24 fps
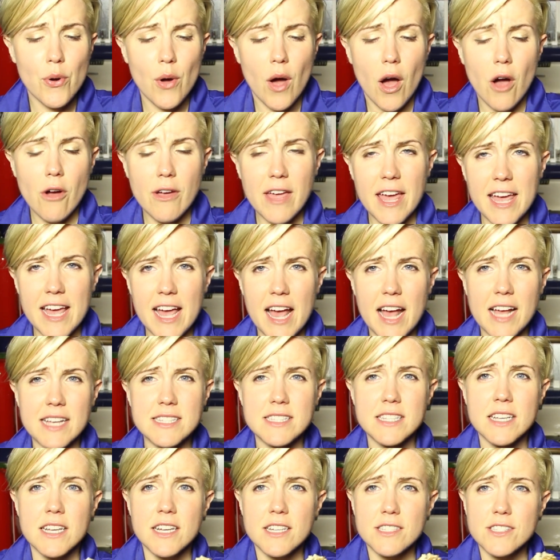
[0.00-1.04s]
Okay
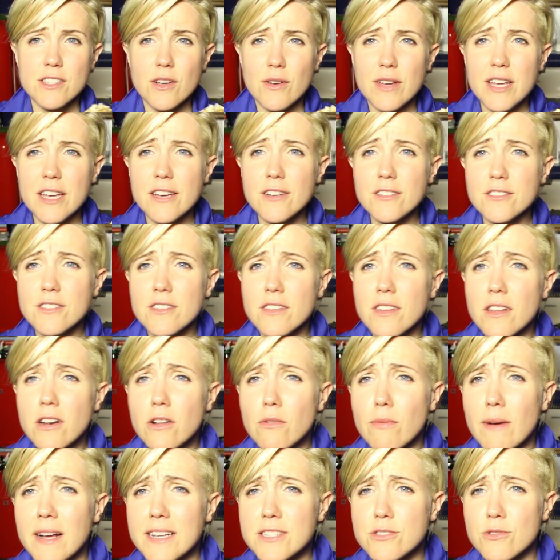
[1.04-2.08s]
guys, so here's your little
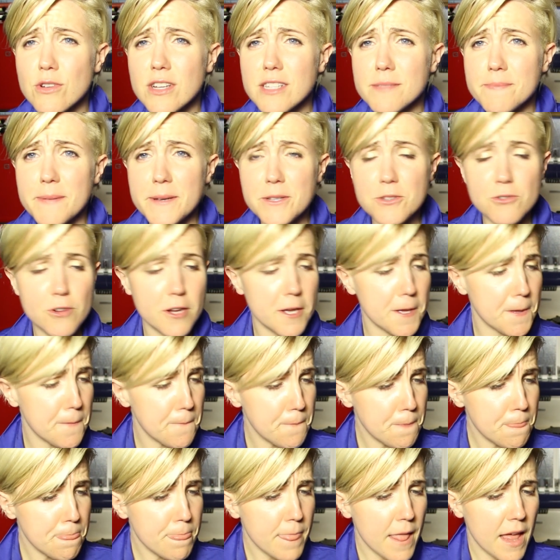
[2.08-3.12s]
Rice Krispie treat.
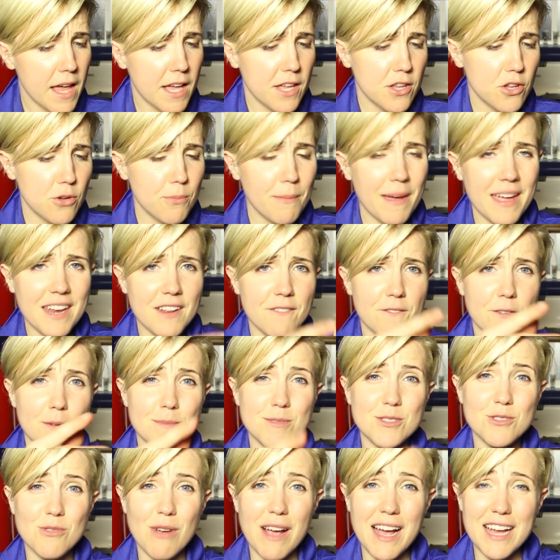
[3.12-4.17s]
You made it from
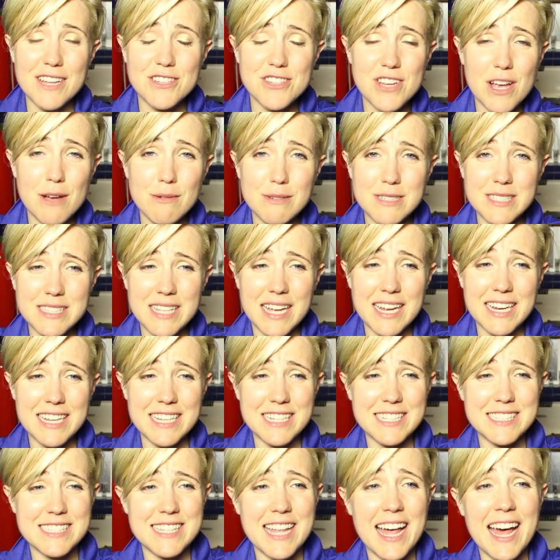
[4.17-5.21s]
scratch. How exciting
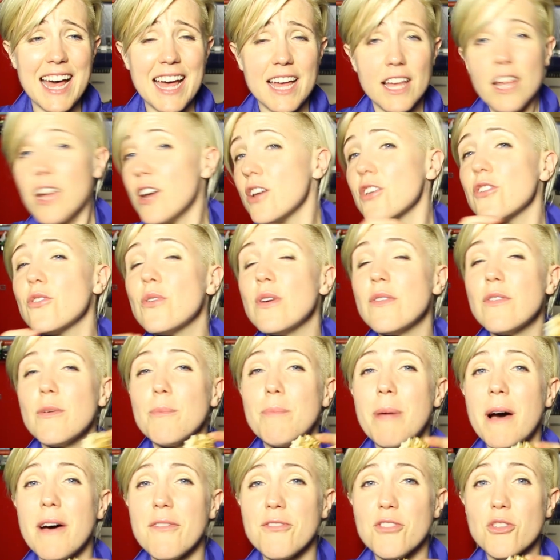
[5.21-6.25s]
is that? You even
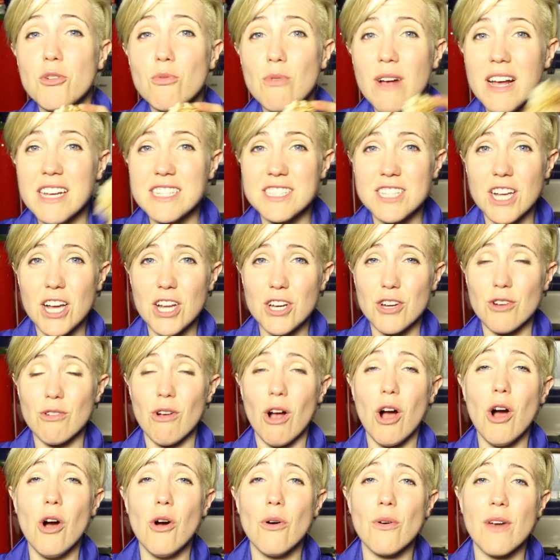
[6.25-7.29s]
puffed the rice on your
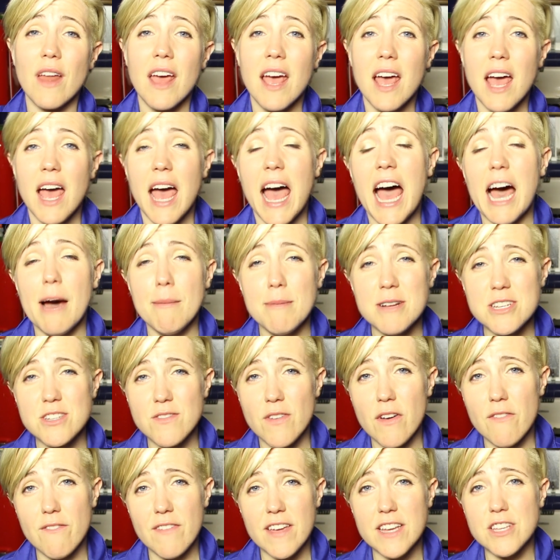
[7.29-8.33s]
own. How much of
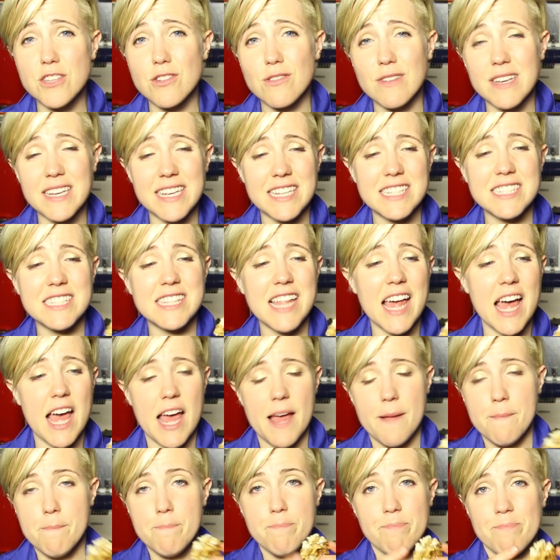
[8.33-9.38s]
a victory is
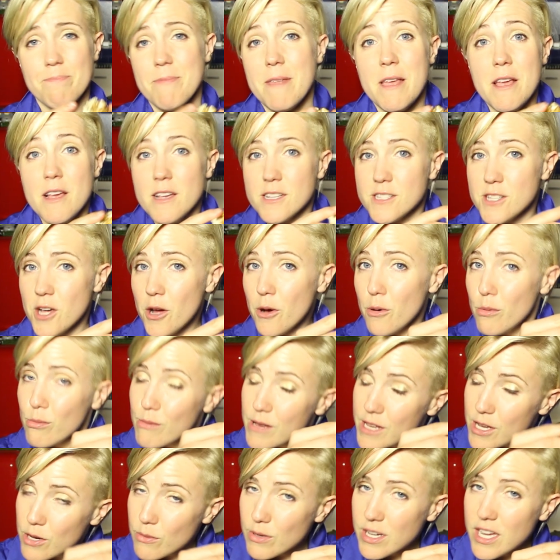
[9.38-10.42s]
that? So
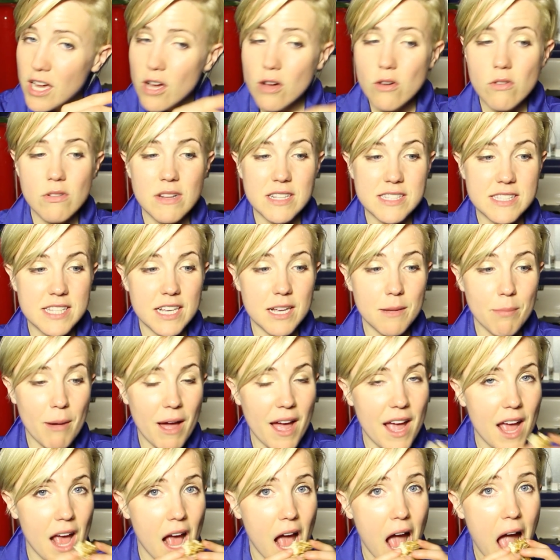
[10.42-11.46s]
here we go, let's take a
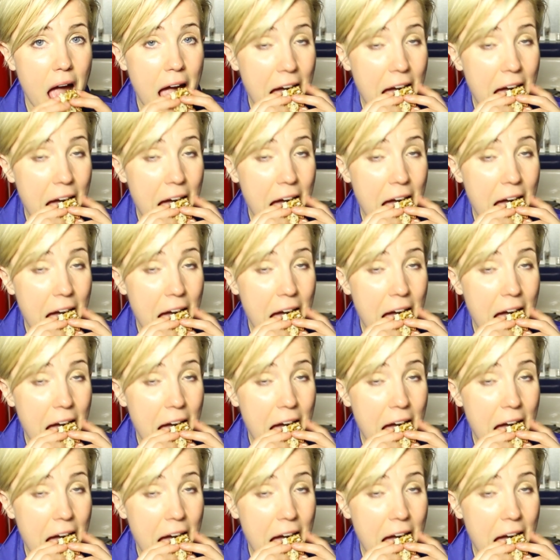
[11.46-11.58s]
bite.